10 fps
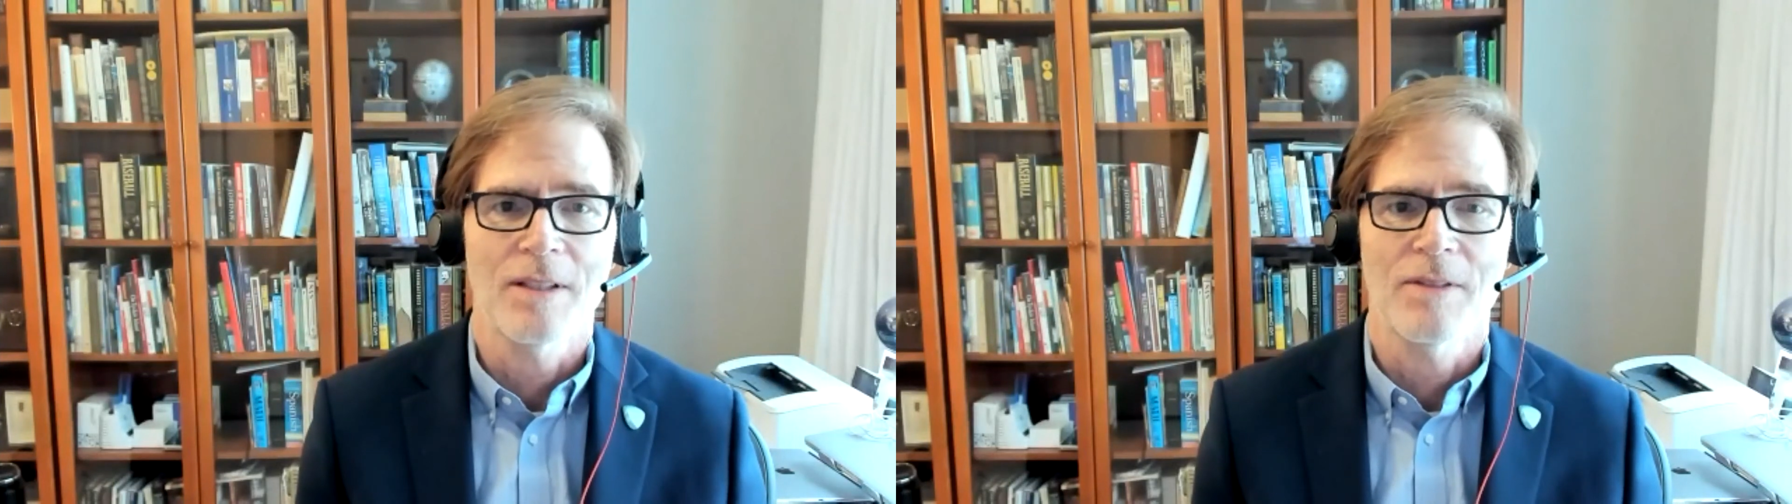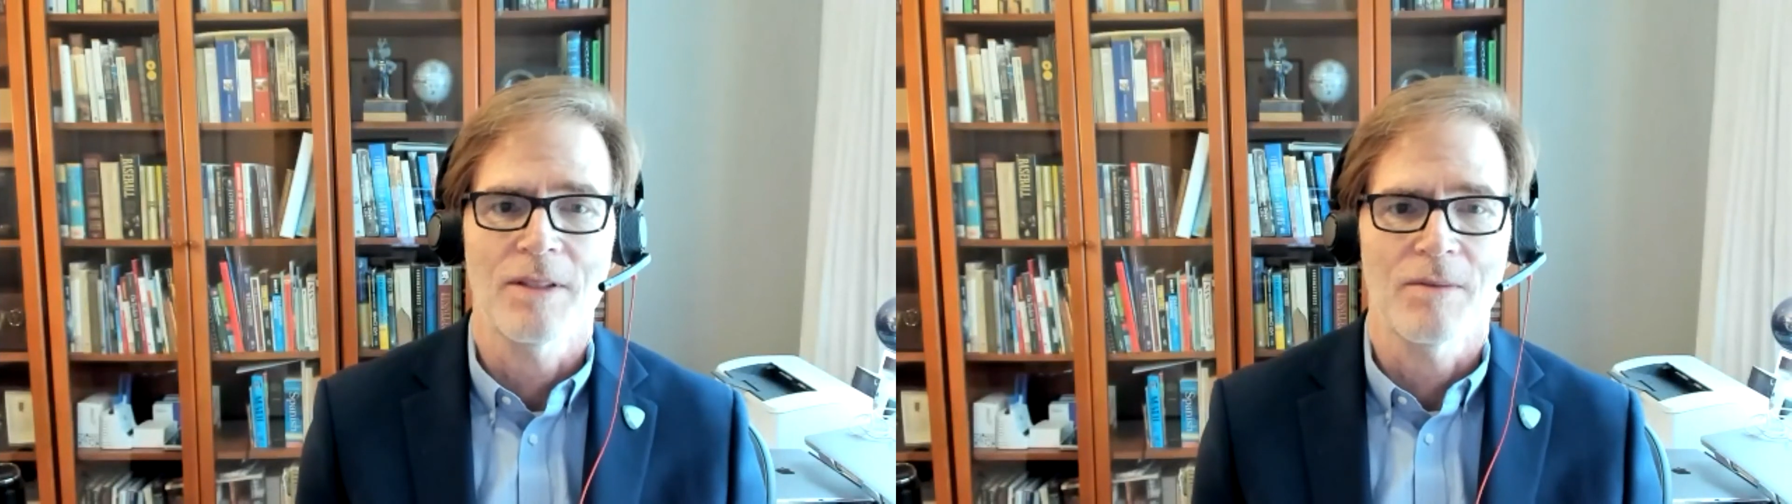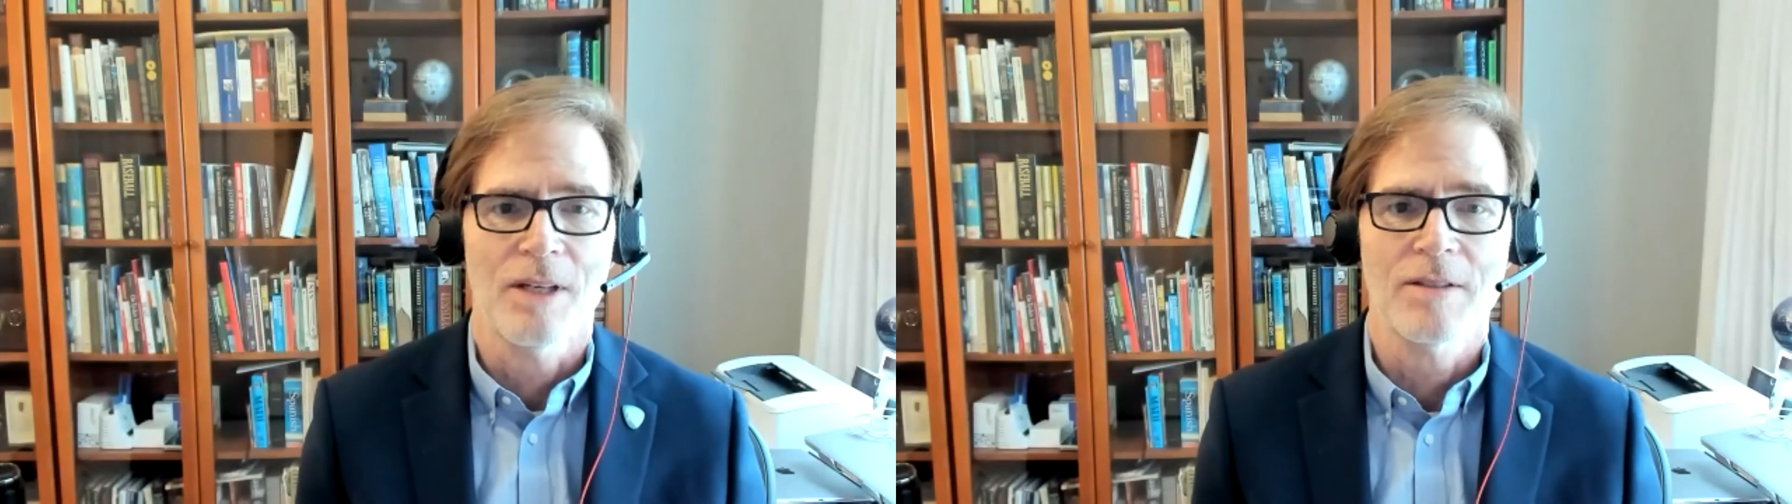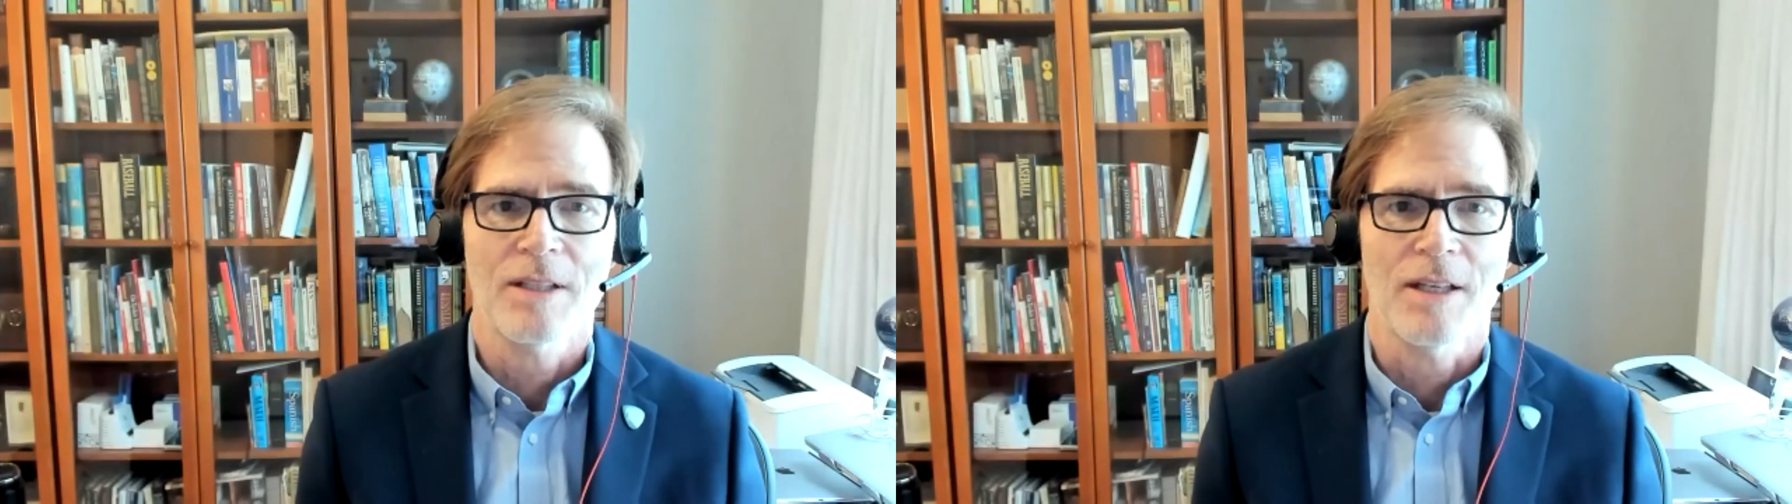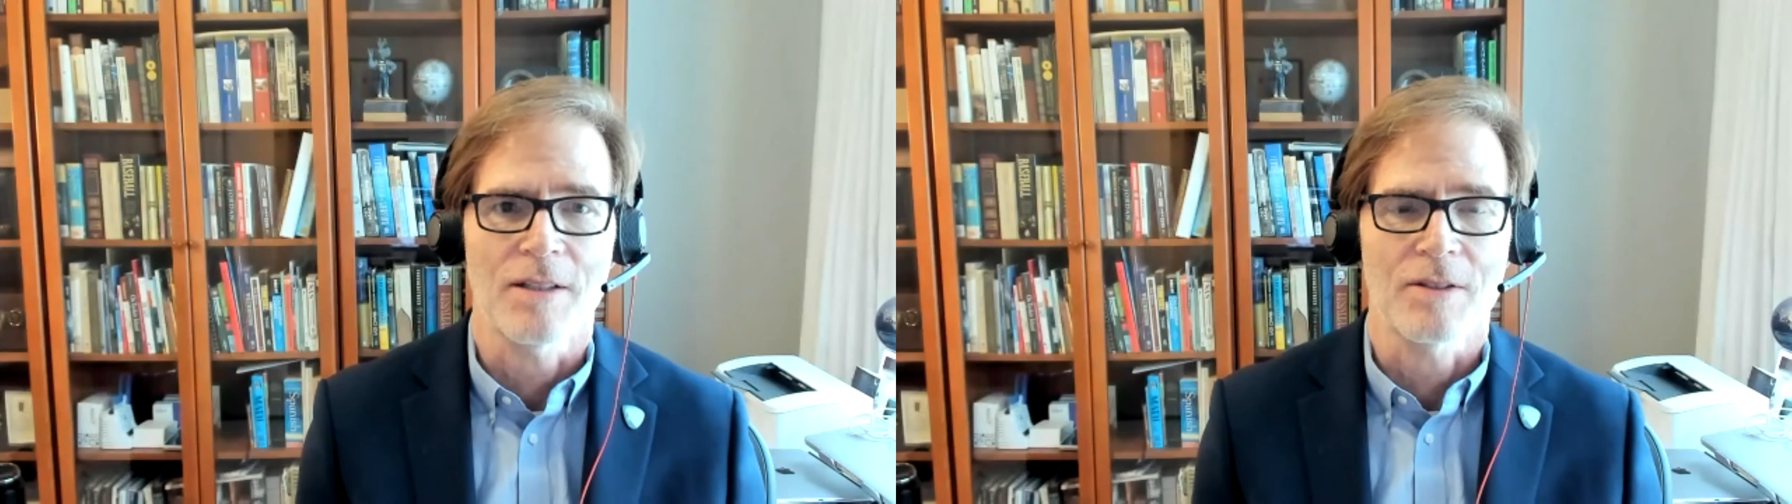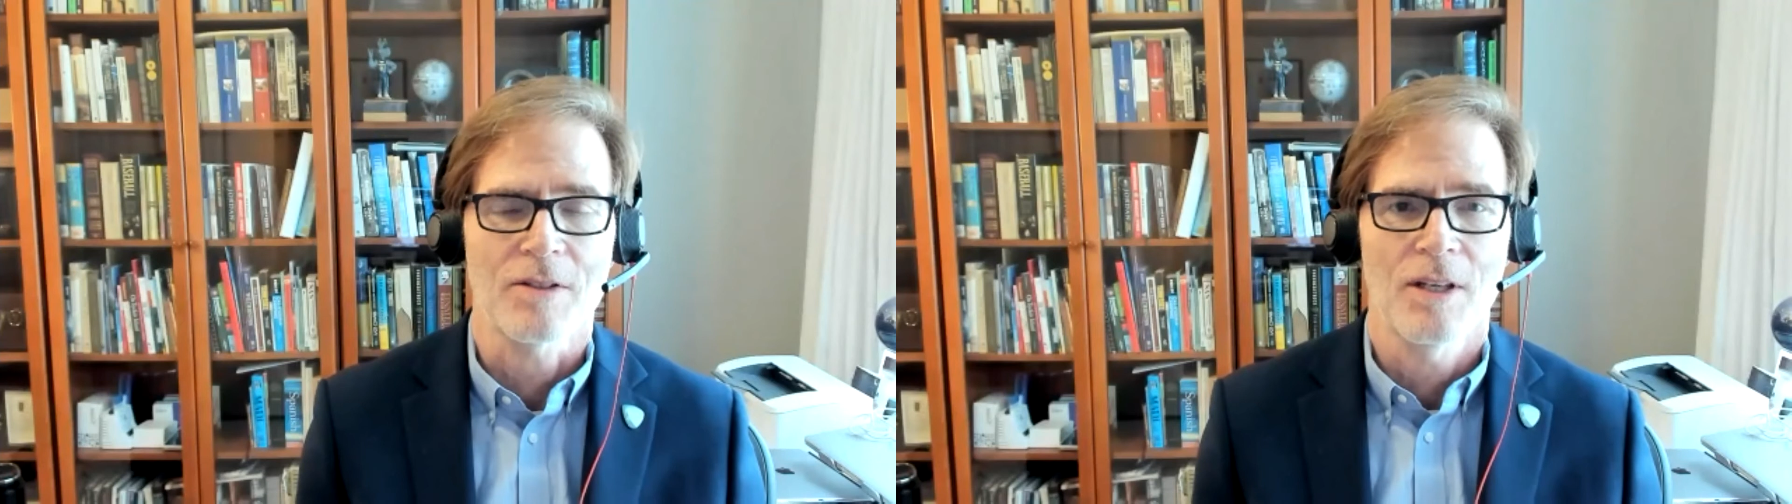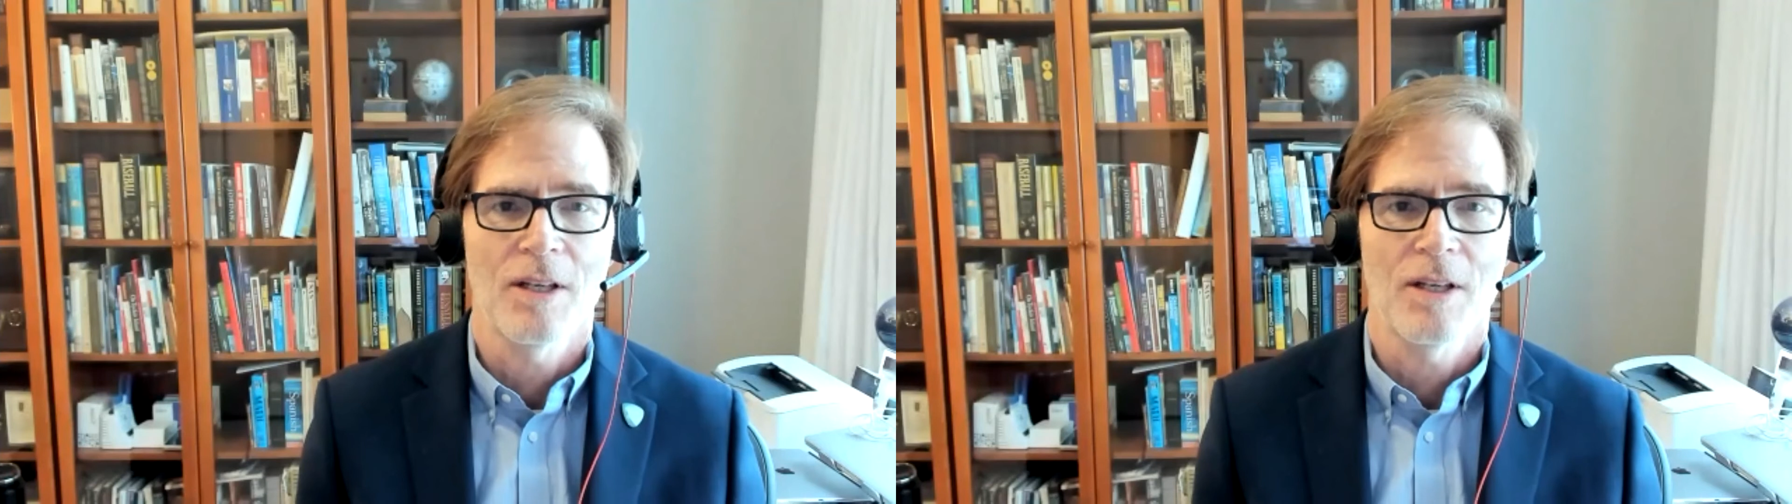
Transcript: of the investigators.